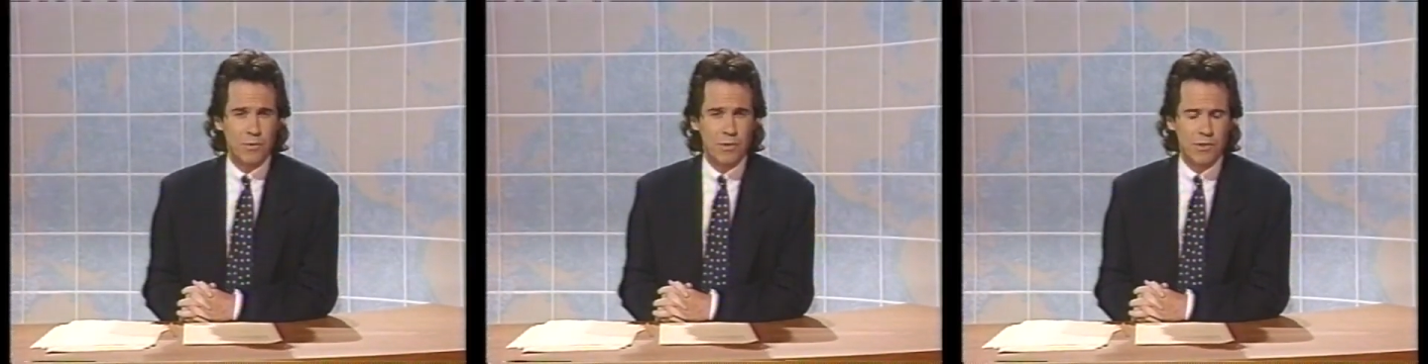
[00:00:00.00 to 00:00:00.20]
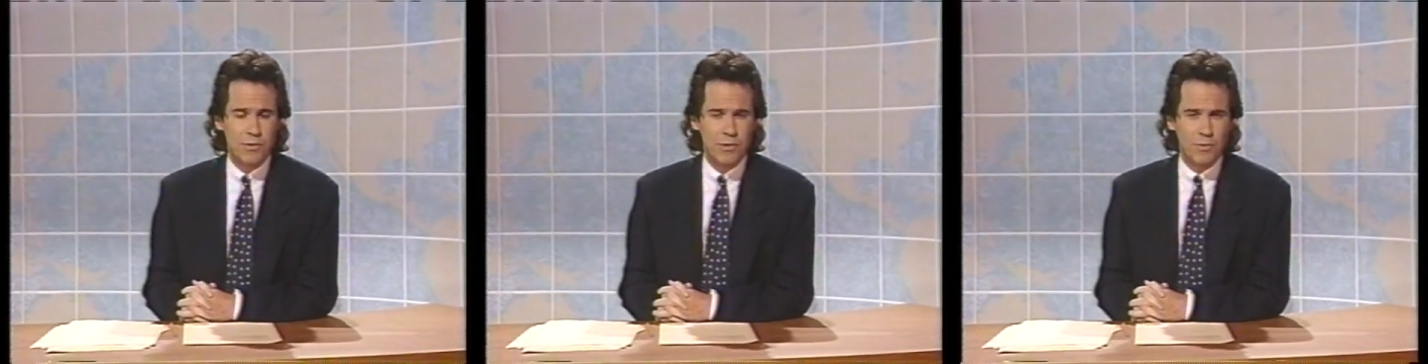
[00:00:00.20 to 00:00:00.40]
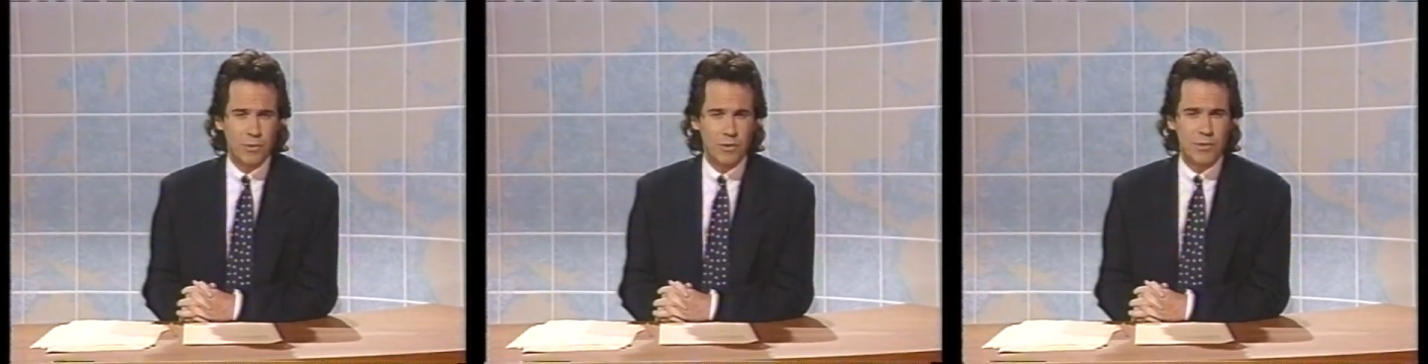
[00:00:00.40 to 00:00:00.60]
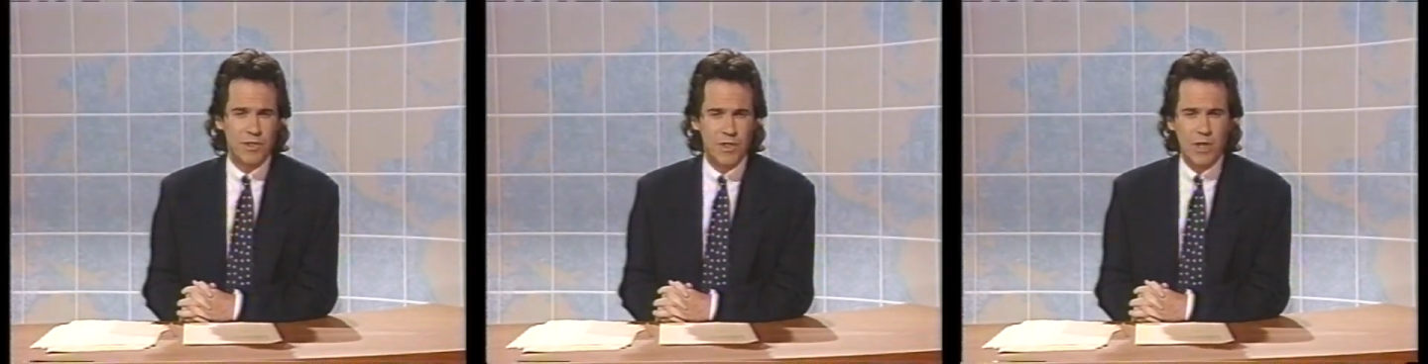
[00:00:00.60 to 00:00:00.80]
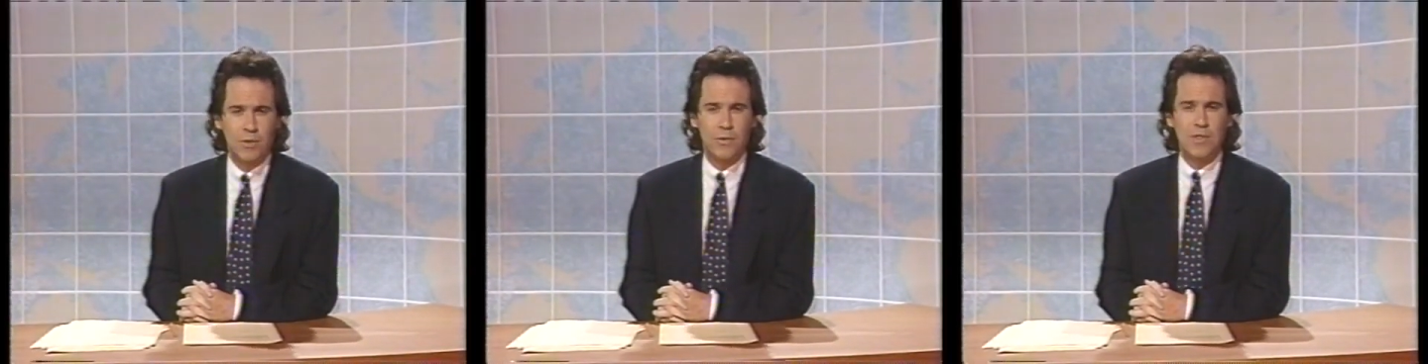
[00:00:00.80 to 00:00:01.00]
which were
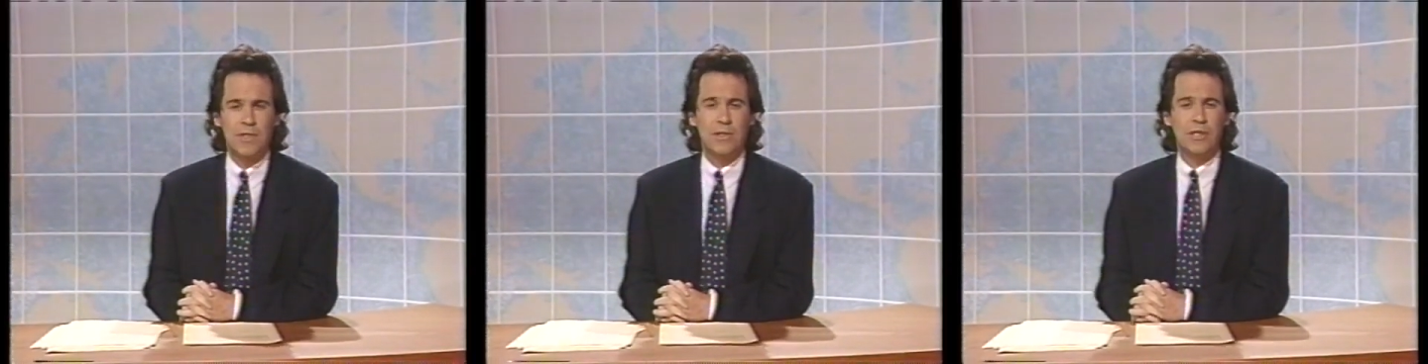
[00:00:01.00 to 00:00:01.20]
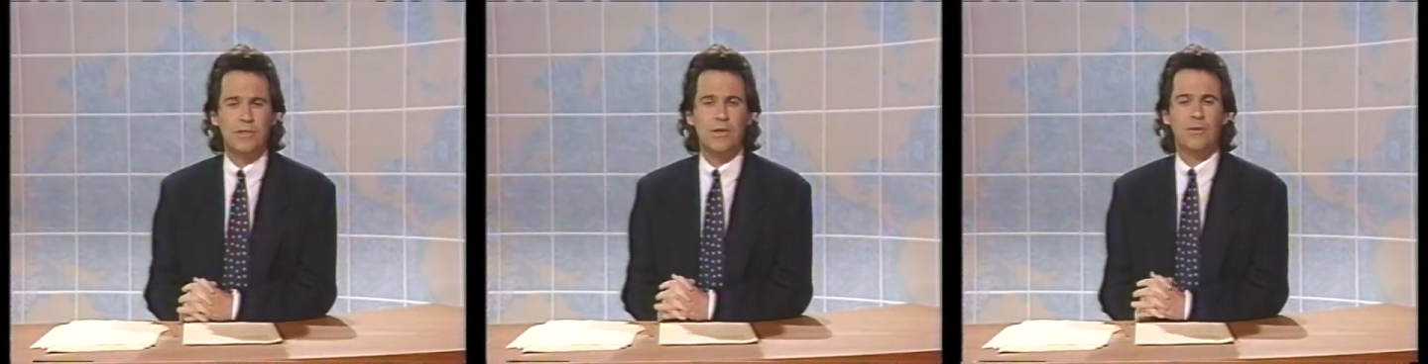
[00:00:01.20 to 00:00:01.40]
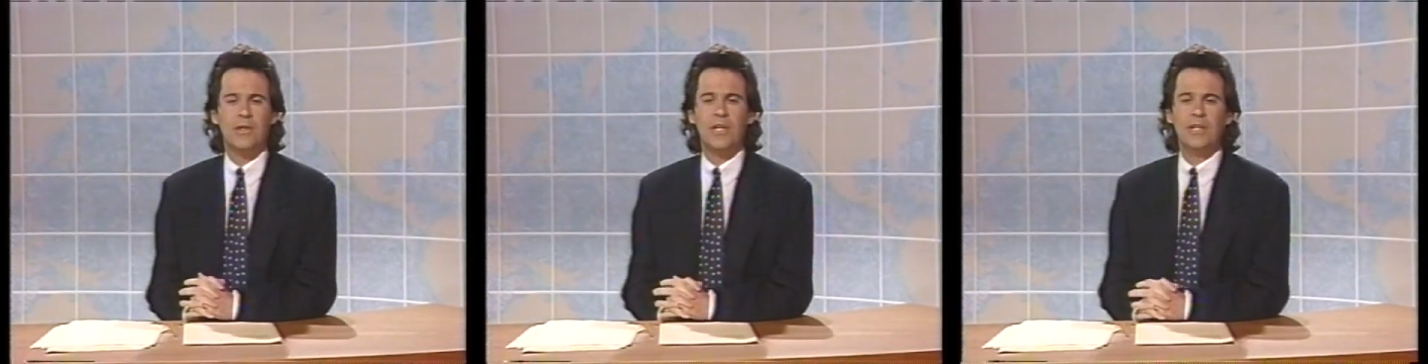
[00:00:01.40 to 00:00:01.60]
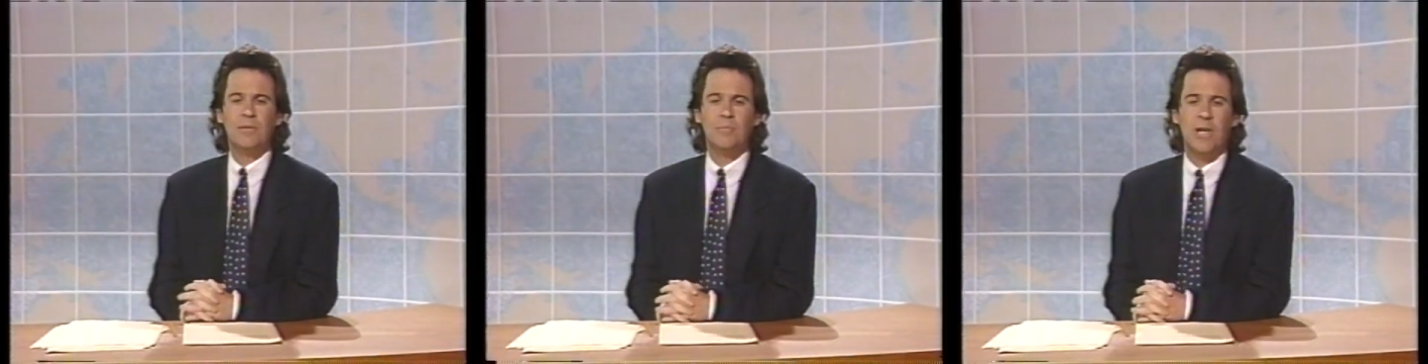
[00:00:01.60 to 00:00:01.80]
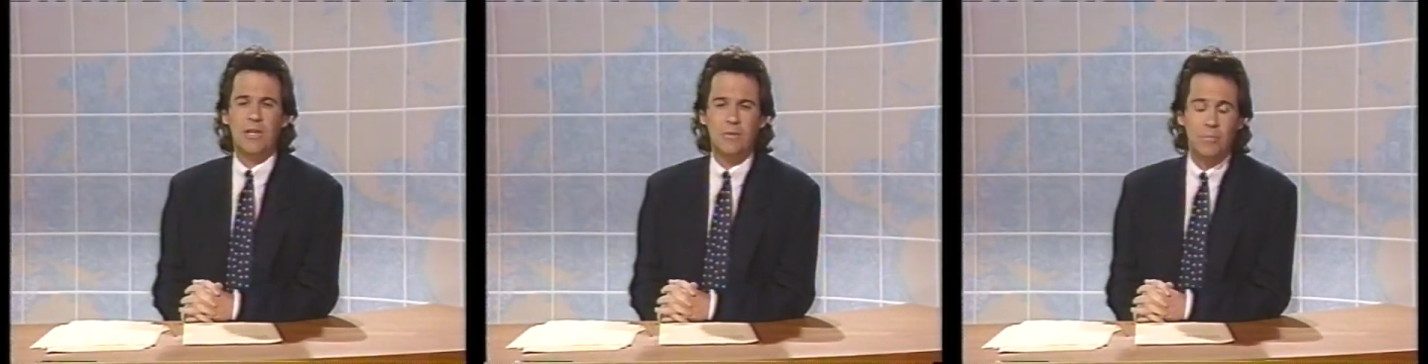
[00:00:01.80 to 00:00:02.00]
generously
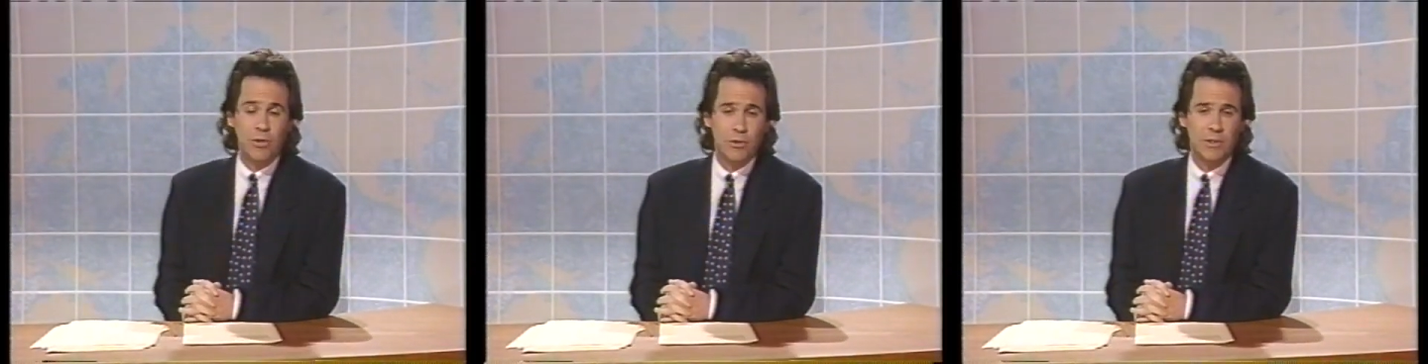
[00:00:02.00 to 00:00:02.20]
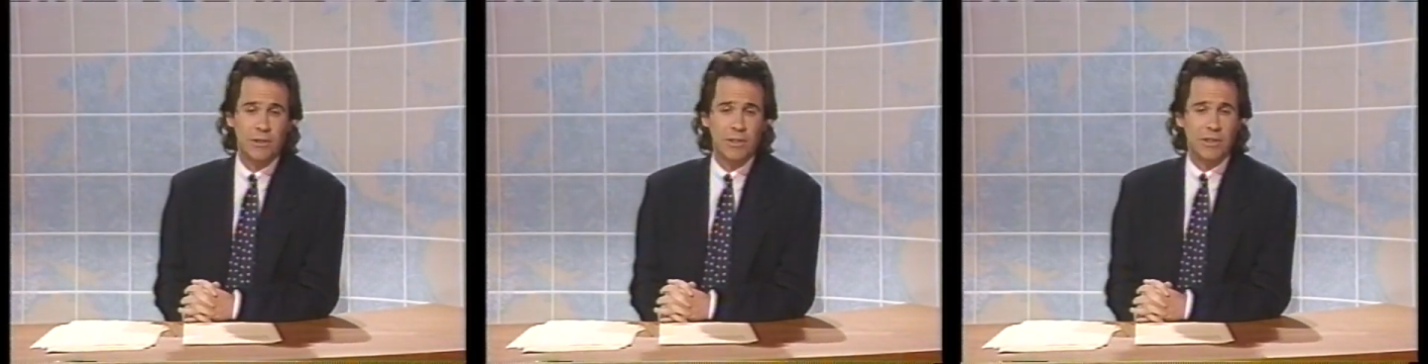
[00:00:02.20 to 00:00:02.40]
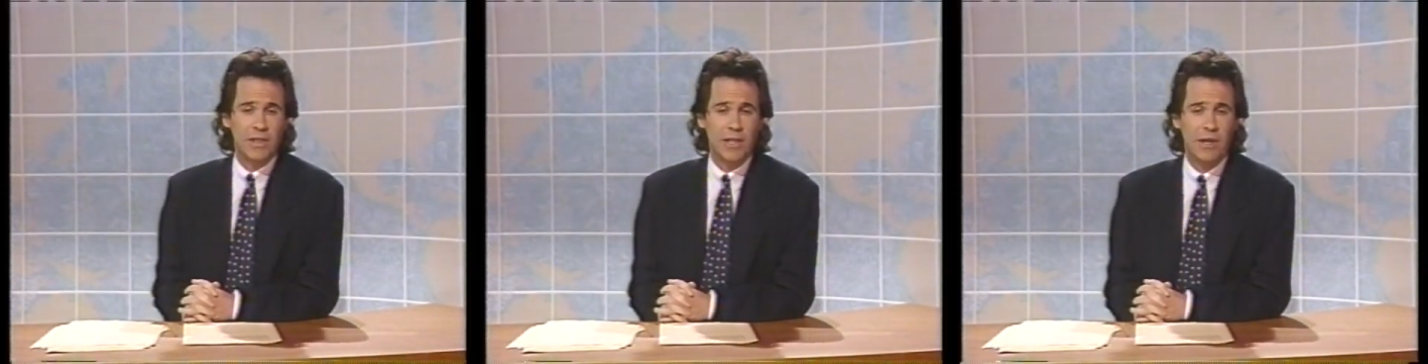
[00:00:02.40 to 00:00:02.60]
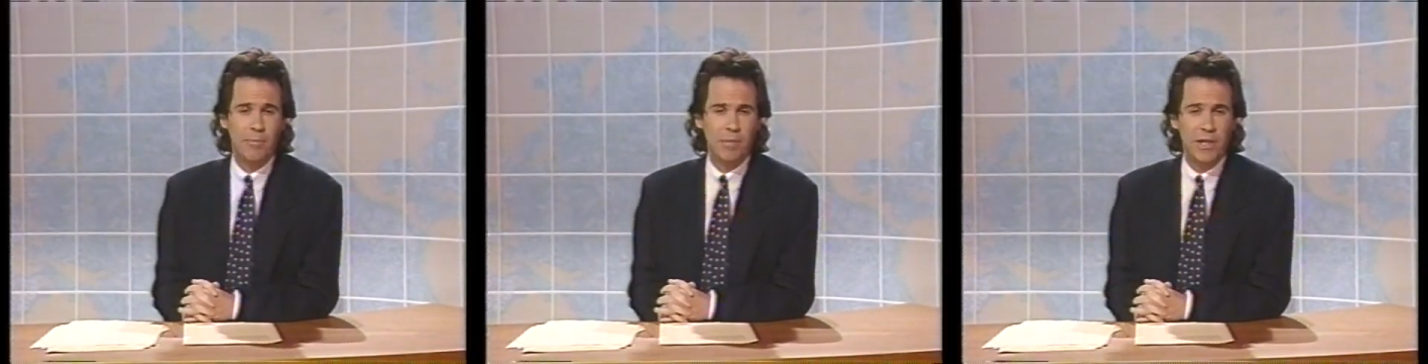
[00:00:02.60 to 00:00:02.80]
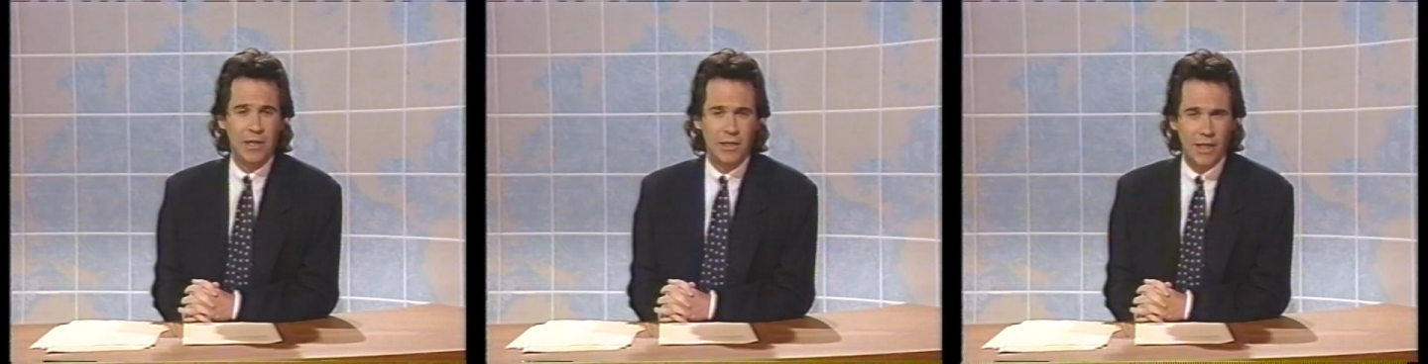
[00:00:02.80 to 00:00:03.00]
donated by the Bill Clinton
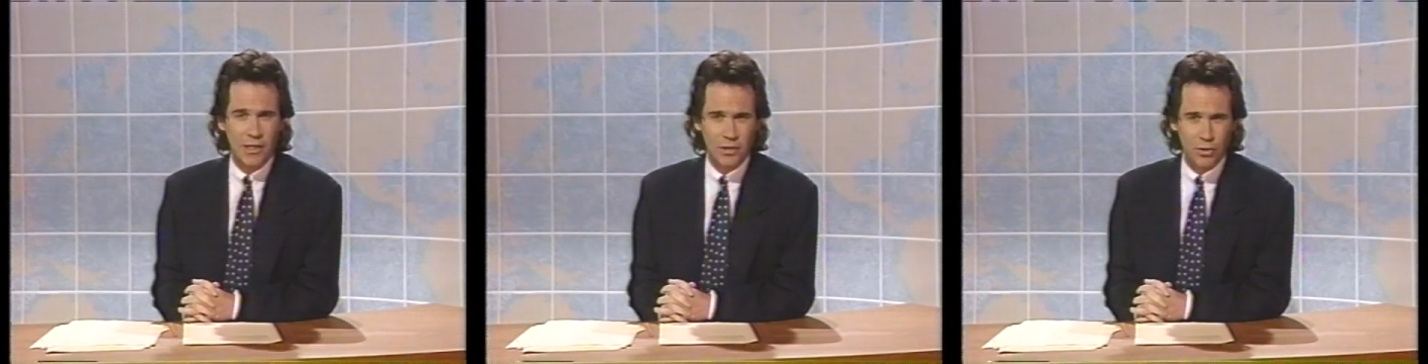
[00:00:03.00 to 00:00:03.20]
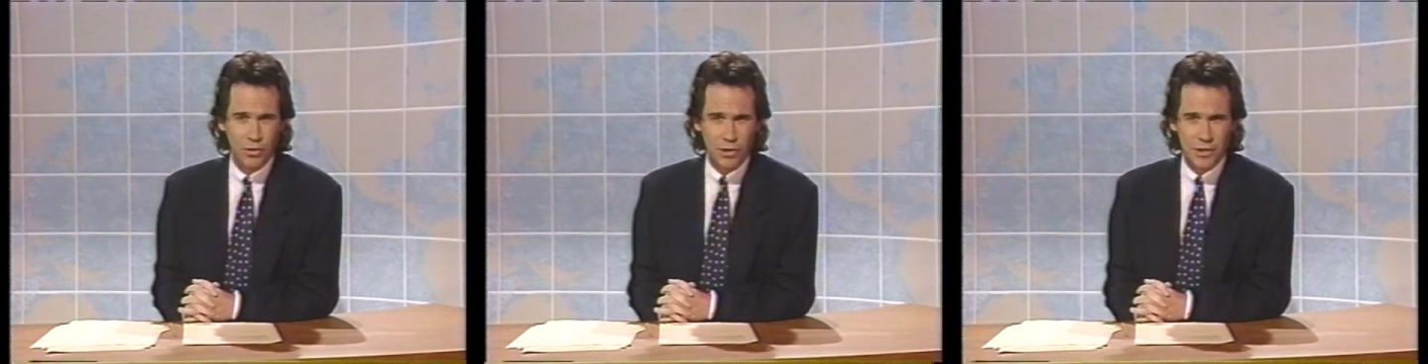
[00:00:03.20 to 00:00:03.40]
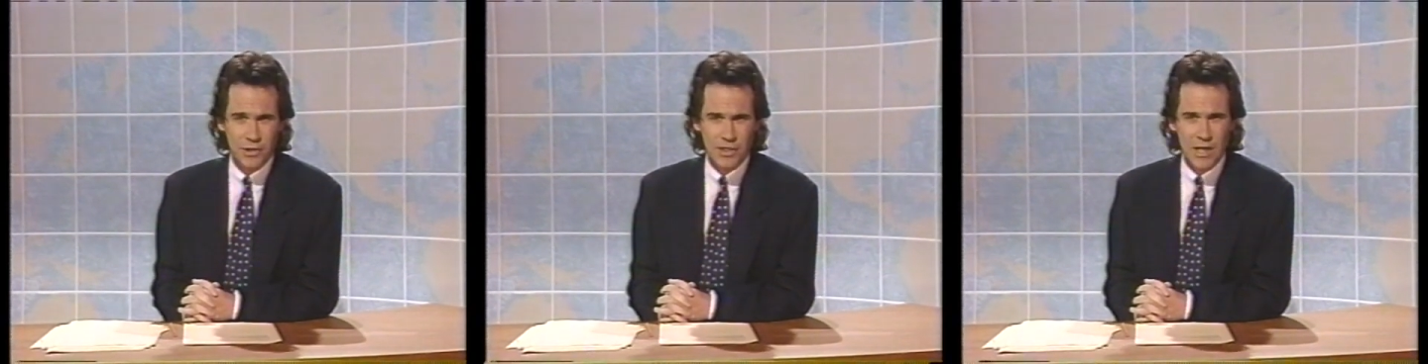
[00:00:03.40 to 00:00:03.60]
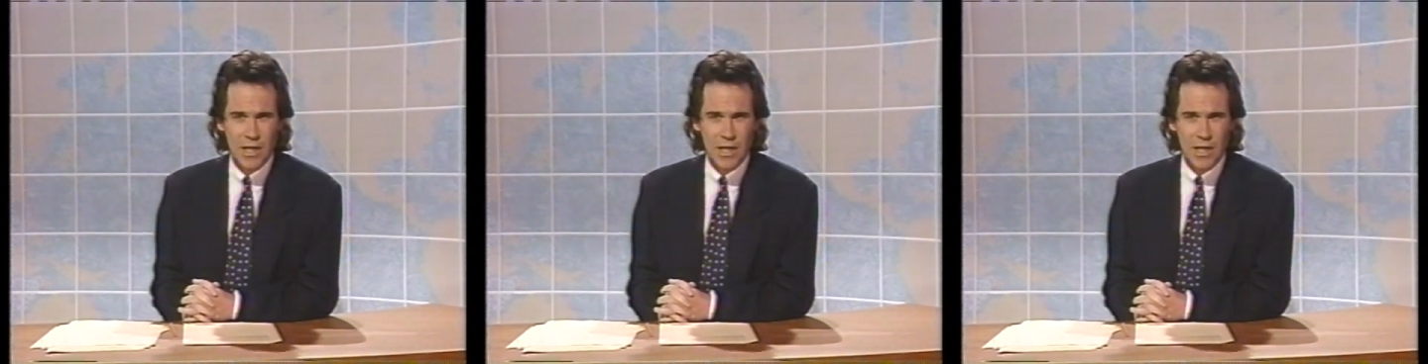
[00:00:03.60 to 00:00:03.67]
campaign headquarters.